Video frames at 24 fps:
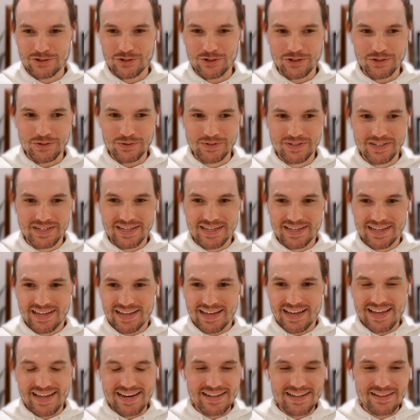true.
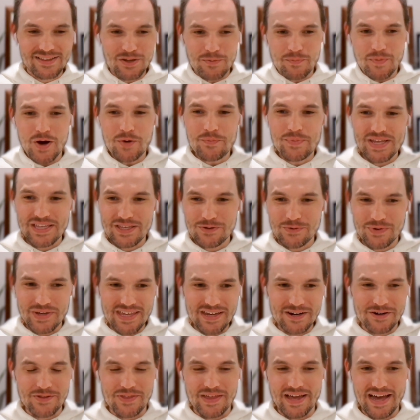And the moment you
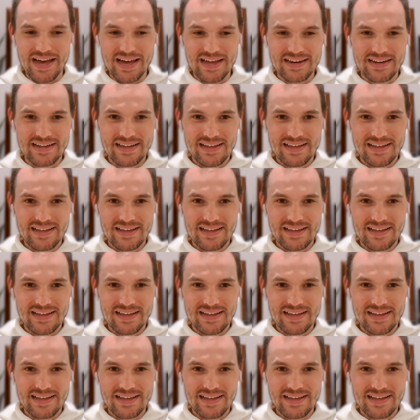hear that,